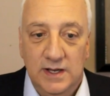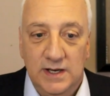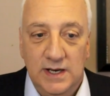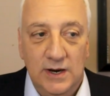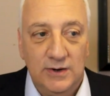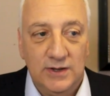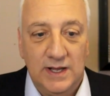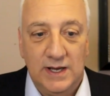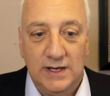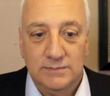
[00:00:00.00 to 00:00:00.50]

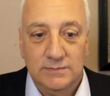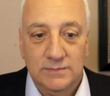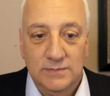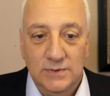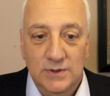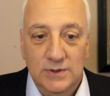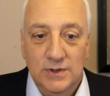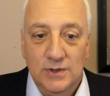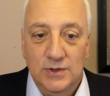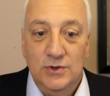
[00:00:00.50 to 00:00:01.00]
And they're like,
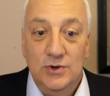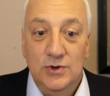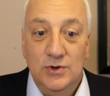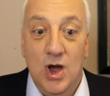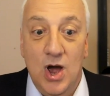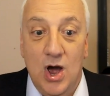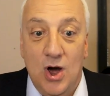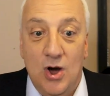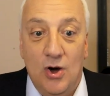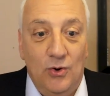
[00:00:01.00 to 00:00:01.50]

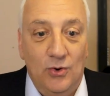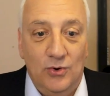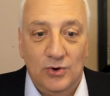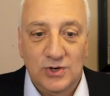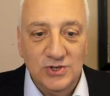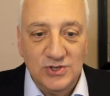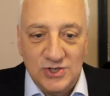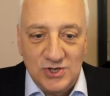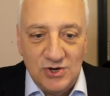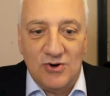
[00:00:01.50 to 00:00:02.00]

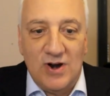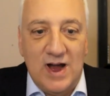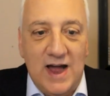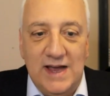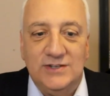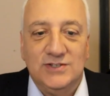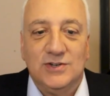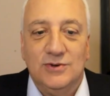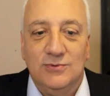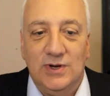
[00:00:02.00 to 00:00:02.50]
no, because your
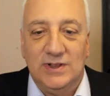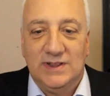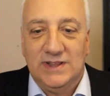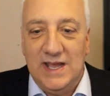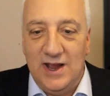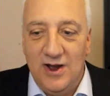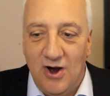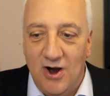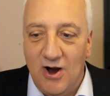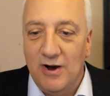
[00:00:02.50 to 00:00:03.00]
eyes are
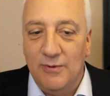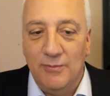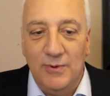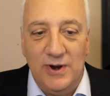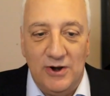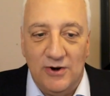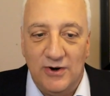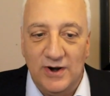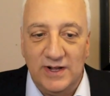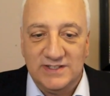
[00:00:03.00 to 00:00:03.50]
what they are.
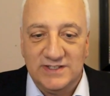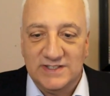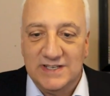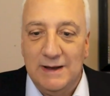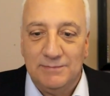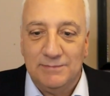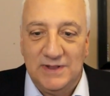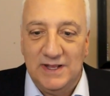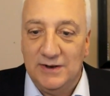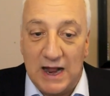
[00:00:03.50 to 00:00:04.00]
We don't
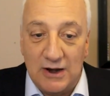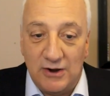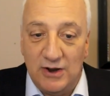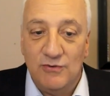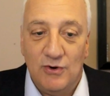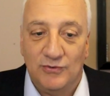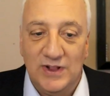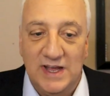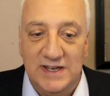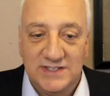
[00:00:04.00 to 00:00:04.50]
accept it. I don't
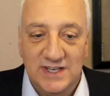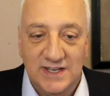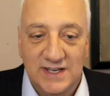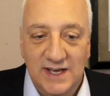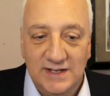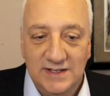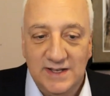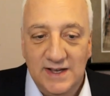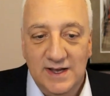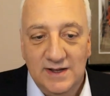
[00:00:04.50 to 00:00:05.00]
even know if
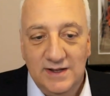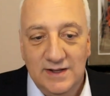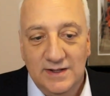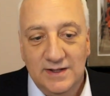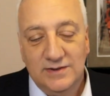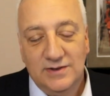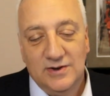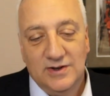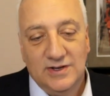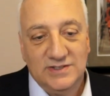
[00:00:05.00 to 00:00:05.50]
LASIK
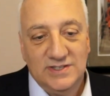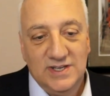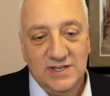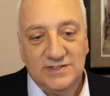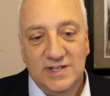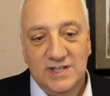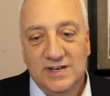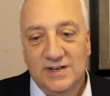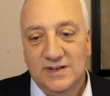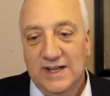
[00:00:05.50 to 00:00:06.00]
uh,
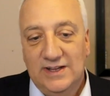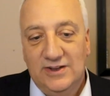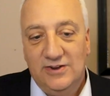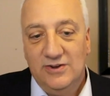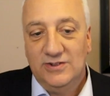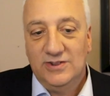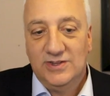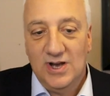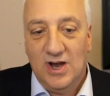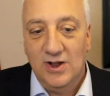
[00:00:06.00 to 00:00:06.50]
existed. And they're
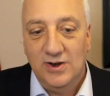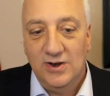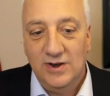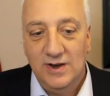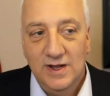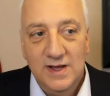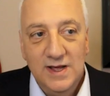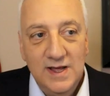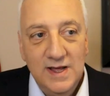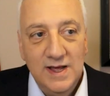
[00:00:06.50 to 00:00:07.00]
like, you're
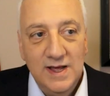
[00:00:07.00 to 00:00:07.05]
done.